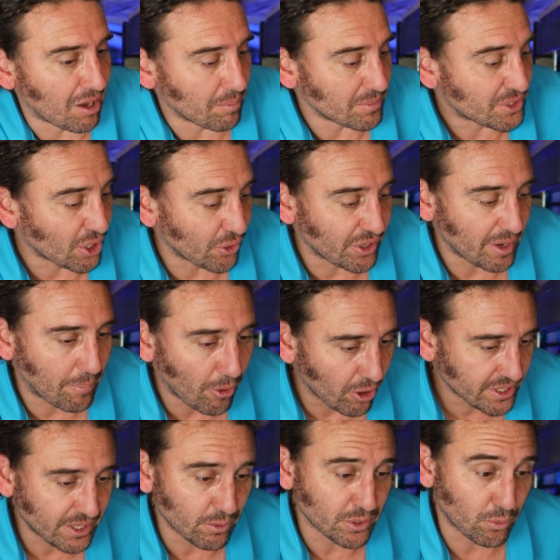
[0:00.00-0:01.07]
So the
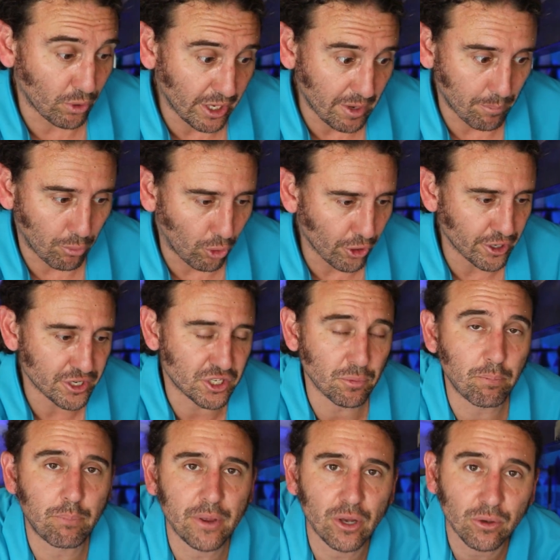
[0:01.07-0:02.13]
epoxy was really important to
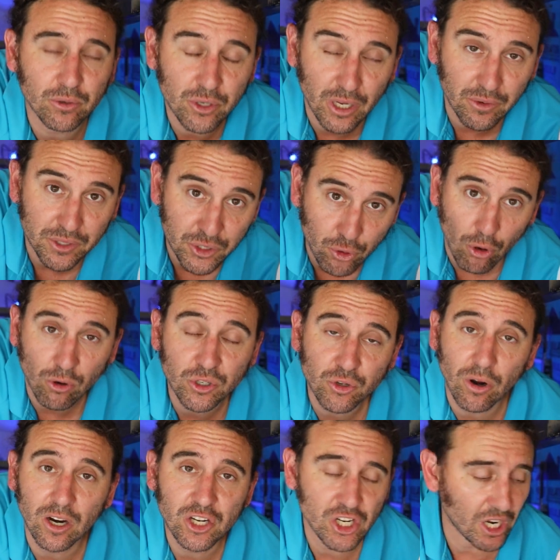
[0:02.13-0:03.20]
build a strong
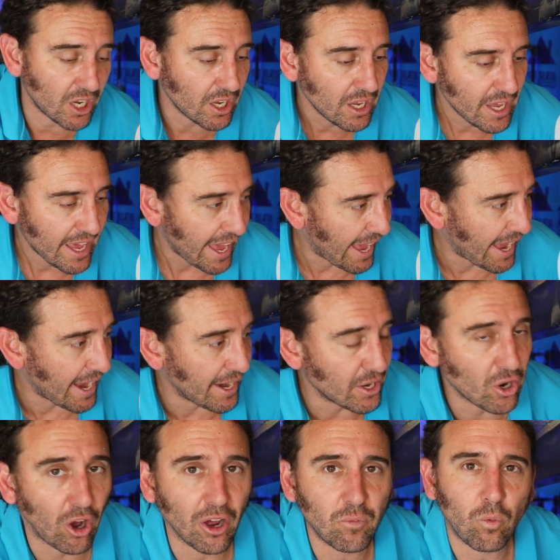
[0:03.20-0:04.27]
structure,
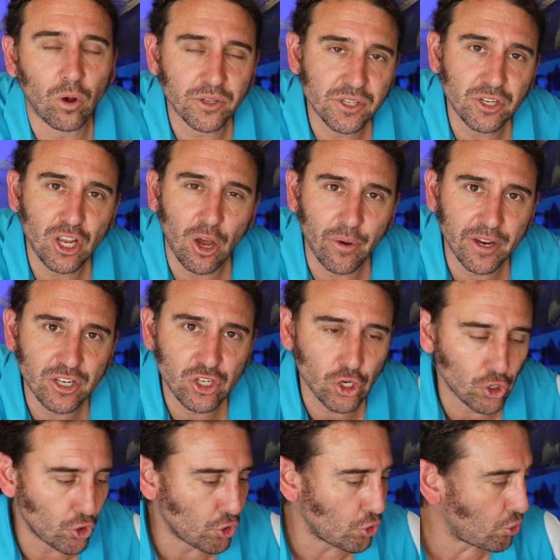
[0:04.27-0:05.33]
and I wasn't going
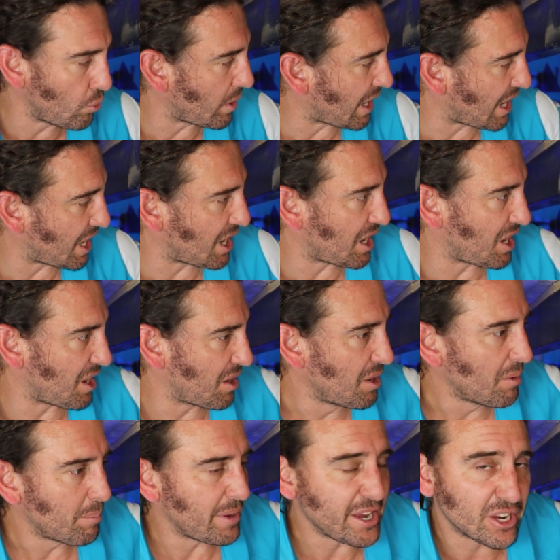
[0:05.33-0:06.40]
to
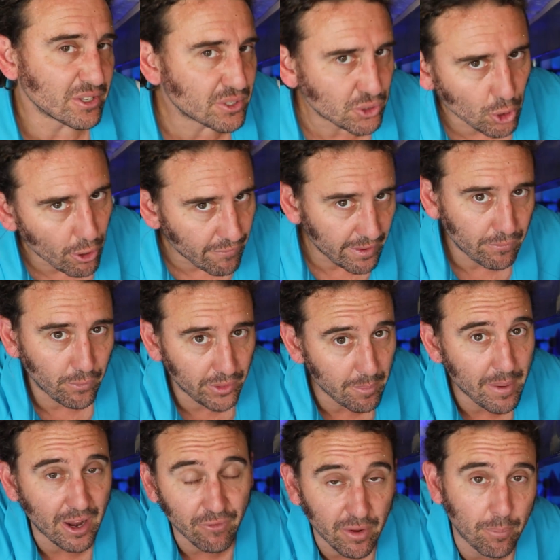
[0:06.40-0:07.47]
be conservative with the
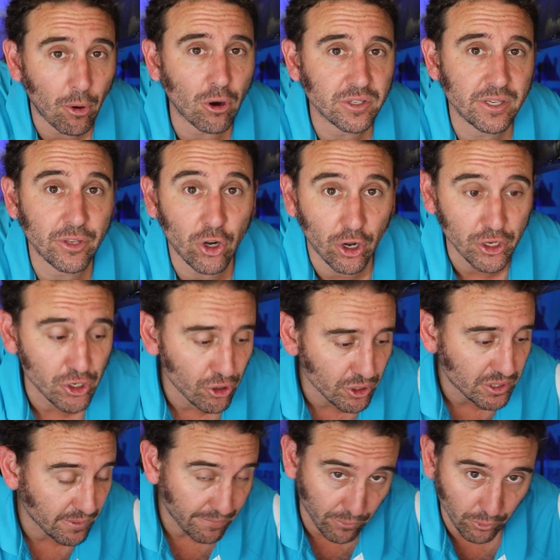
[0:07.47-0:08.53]
amount of epoxy that I
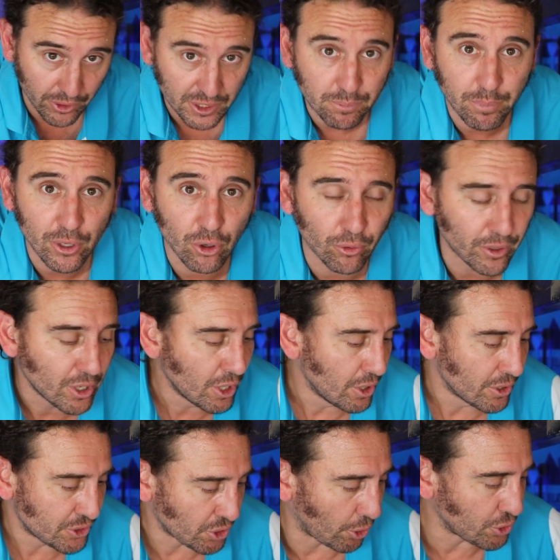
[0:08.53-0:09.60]
used for this build.
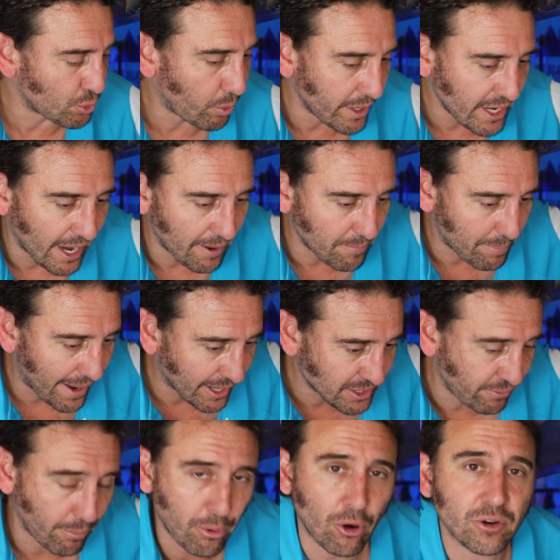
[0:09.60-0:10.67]
So 28
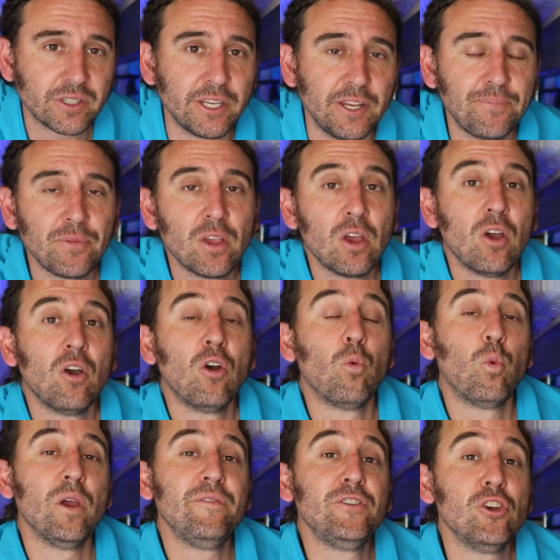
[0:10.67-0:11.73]
packs of epoxy.
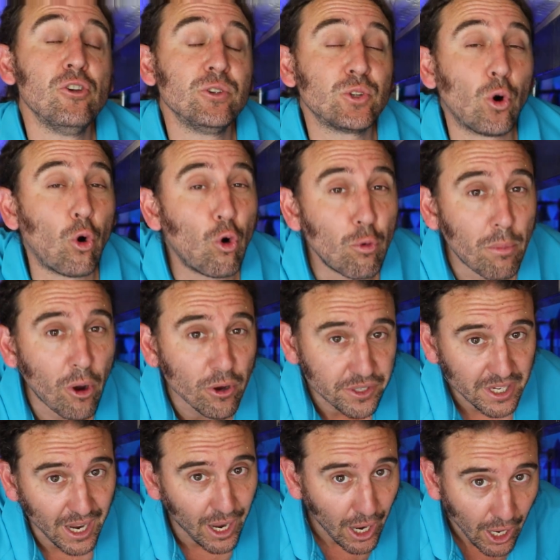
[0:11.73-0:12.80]
We've used
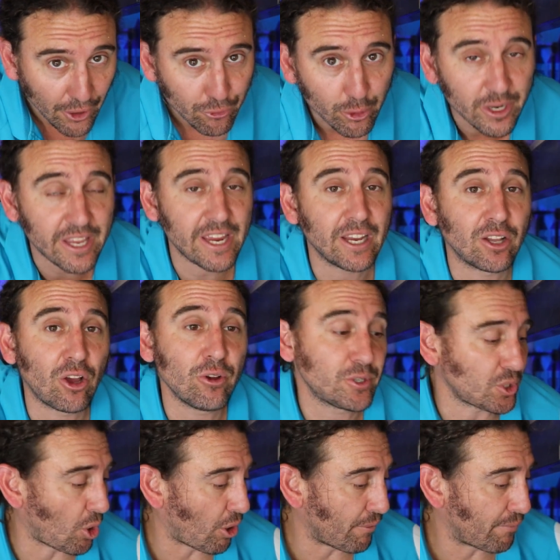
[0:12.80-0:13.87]
almost 100
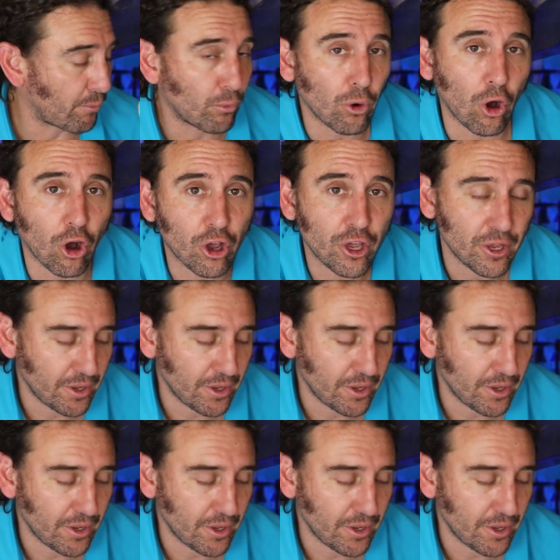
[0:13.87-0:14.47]
kilos of rock.